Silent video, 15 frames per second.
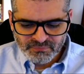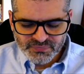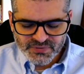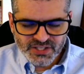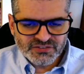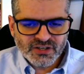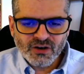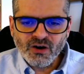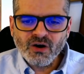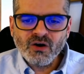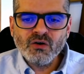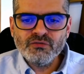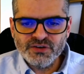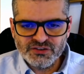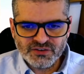These are all
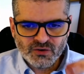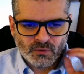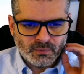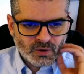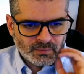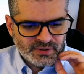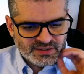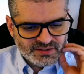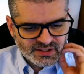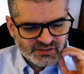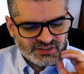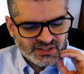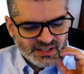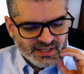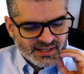physical
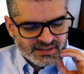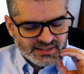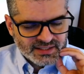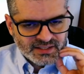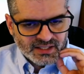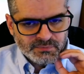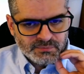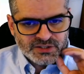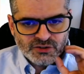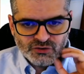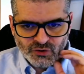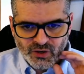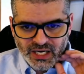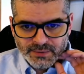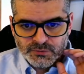properties that can be
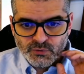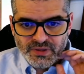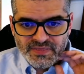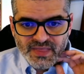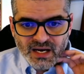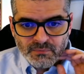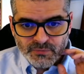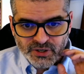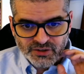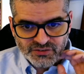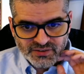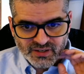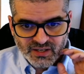described with numbers.